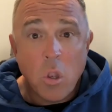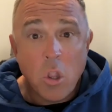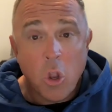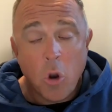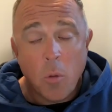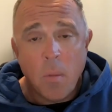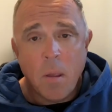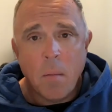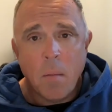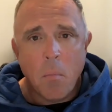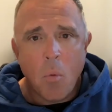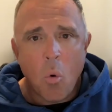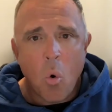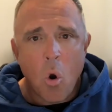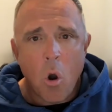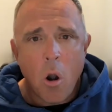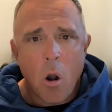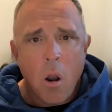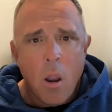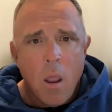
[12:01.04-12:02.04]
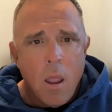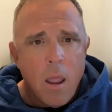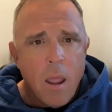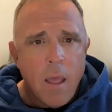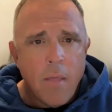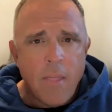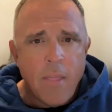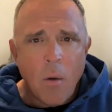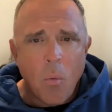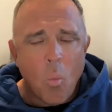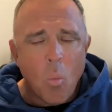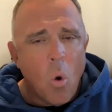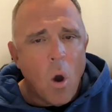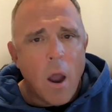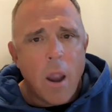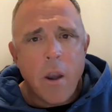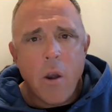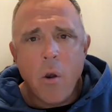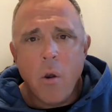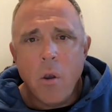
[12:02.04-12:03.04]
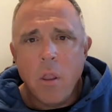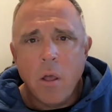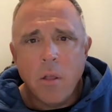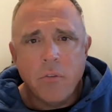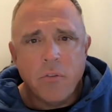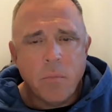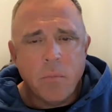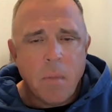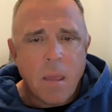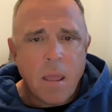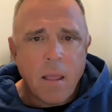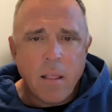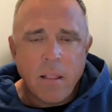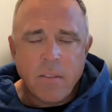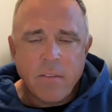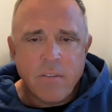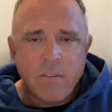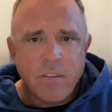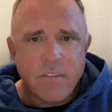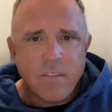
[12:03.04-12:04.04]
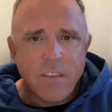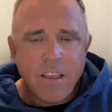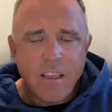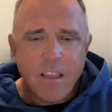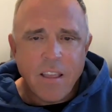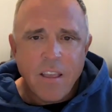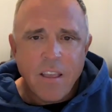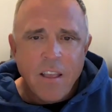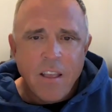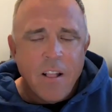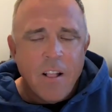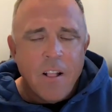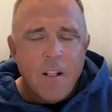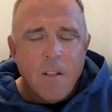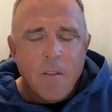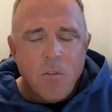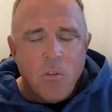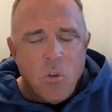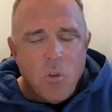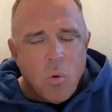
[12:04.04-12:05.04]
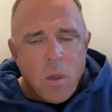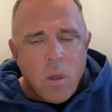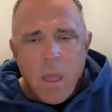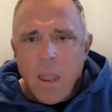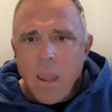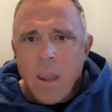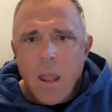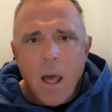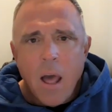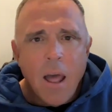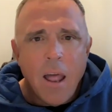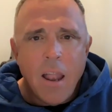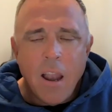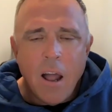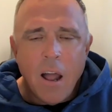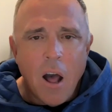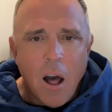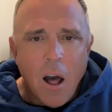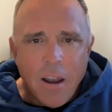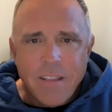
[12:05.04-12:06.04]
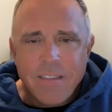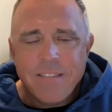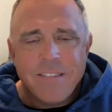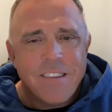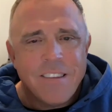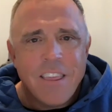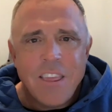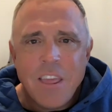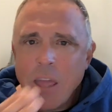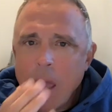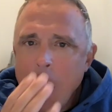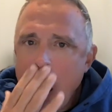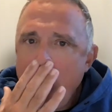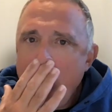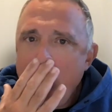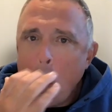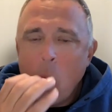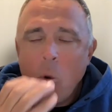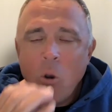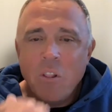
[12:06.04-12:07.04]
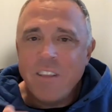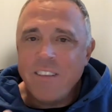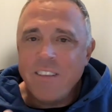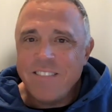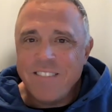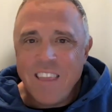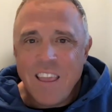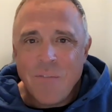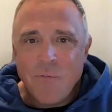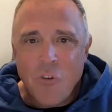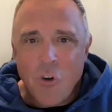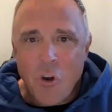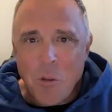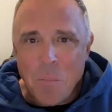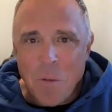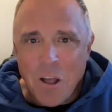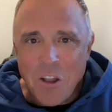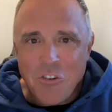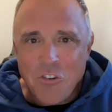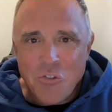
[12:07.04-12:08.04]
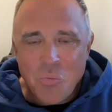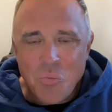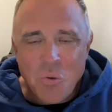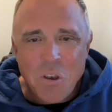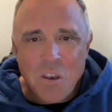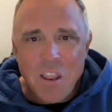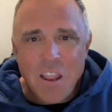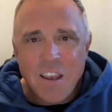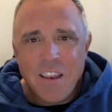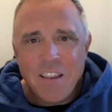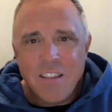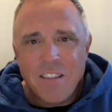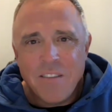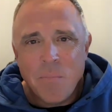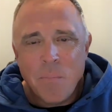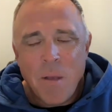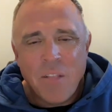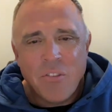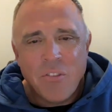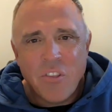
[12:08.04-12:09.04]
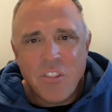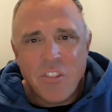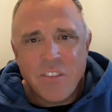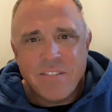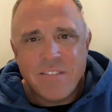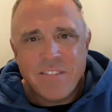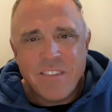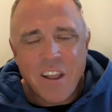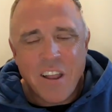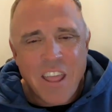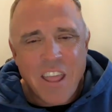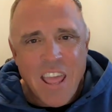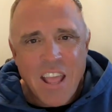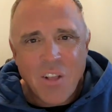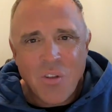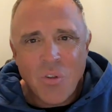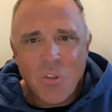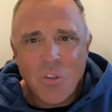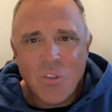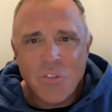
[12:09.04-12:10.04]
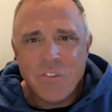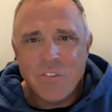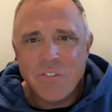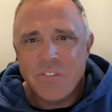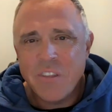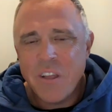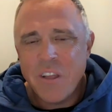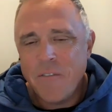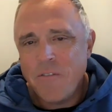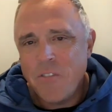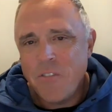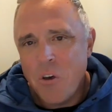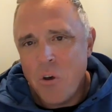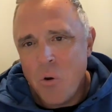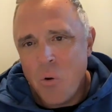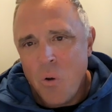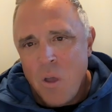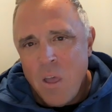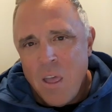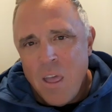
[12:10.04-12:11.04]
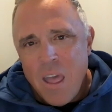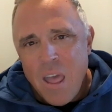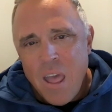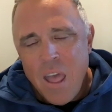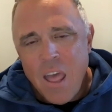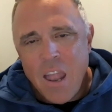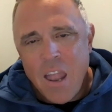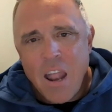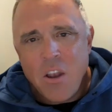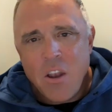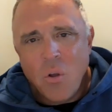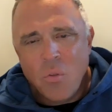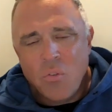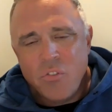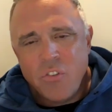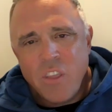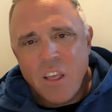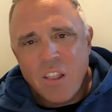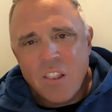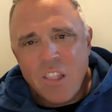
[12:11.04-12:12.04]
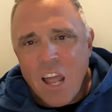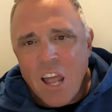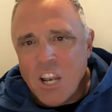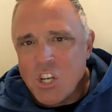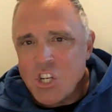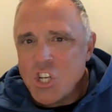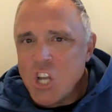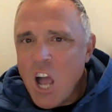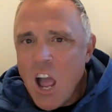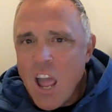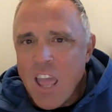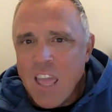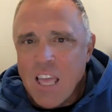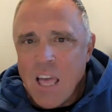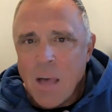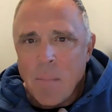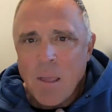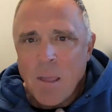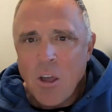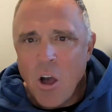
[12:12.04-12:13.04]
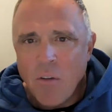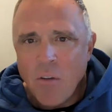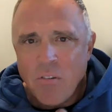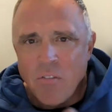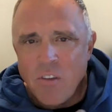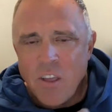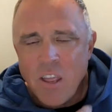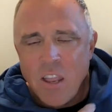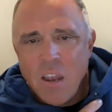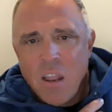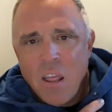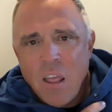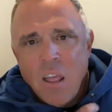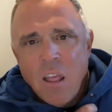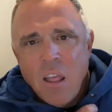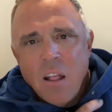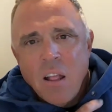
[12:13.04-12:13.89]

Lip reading: a little bit more. And that wire does amazing. It's just like you cannot, honestly, you can't really see it very much and it depends on the sun angles and stuff though. And I don't see a lot of shine coming off of it.